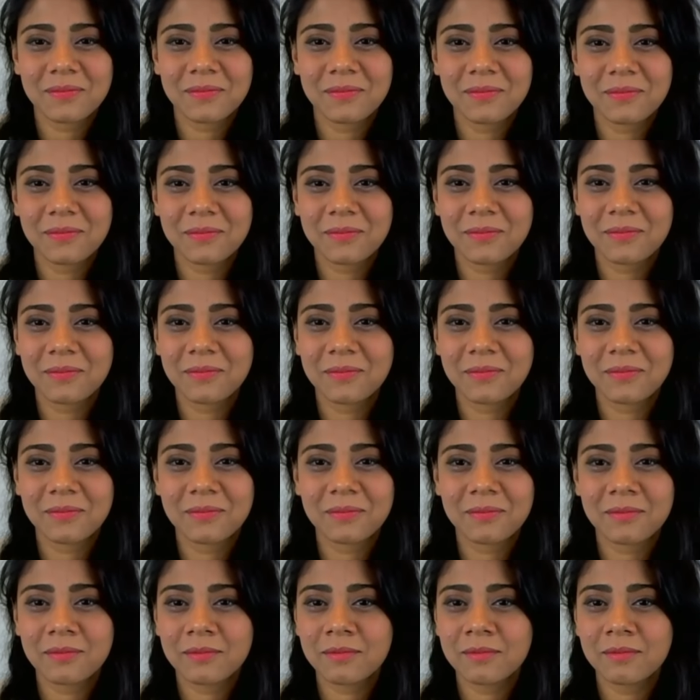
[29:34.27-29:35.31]

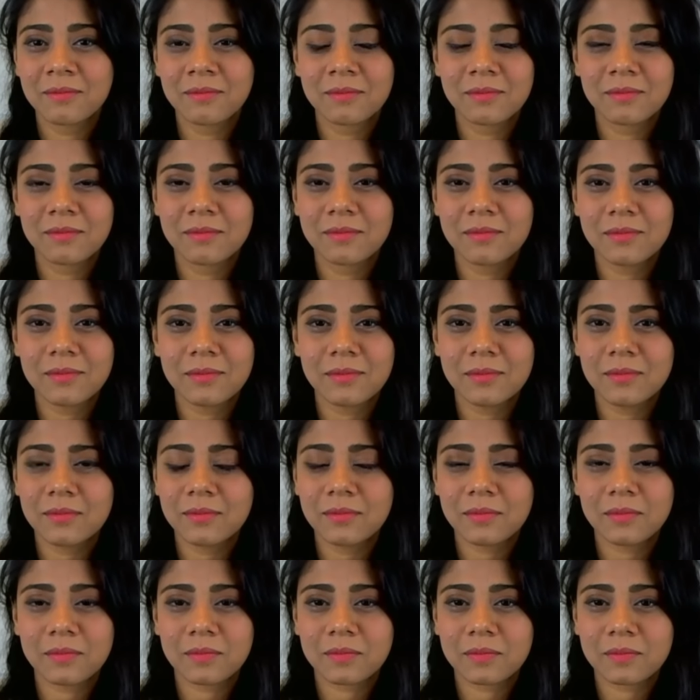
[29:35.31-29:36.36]

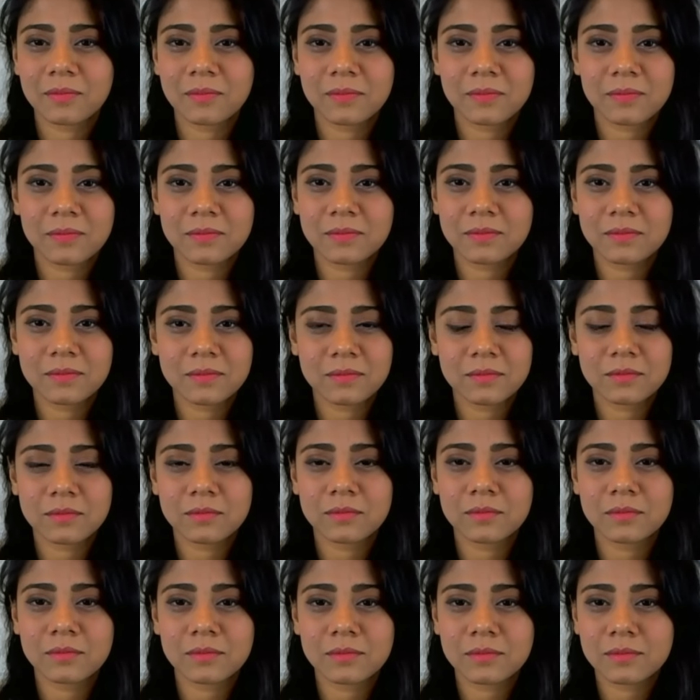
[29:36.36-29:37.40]

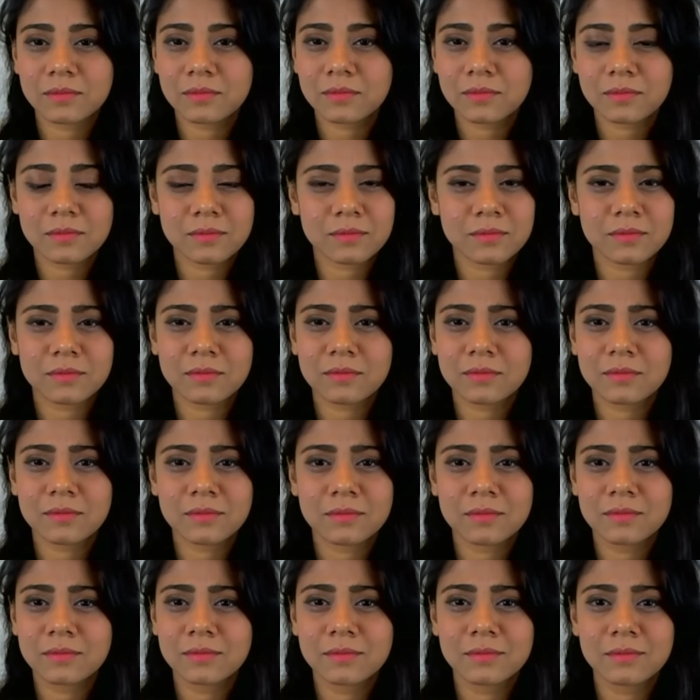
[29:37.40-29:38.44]

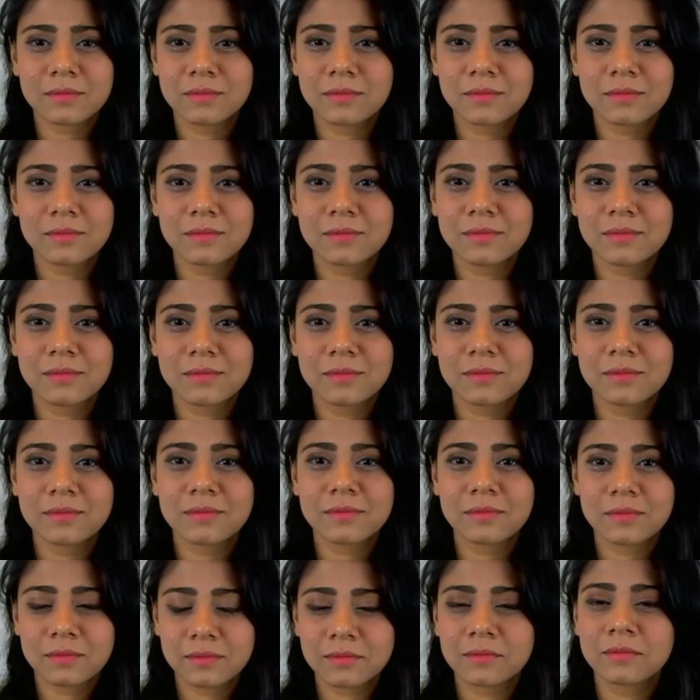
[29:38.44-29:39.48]

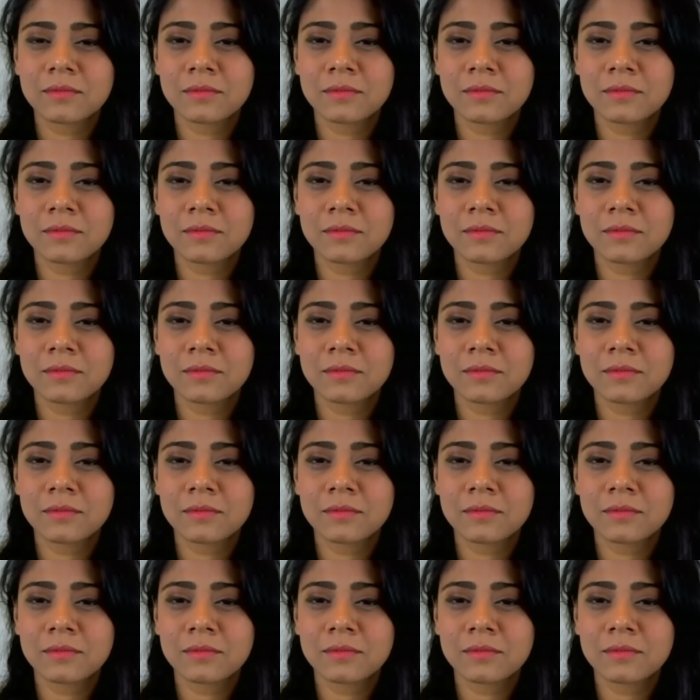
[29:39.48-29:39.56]
This person isn't speaking.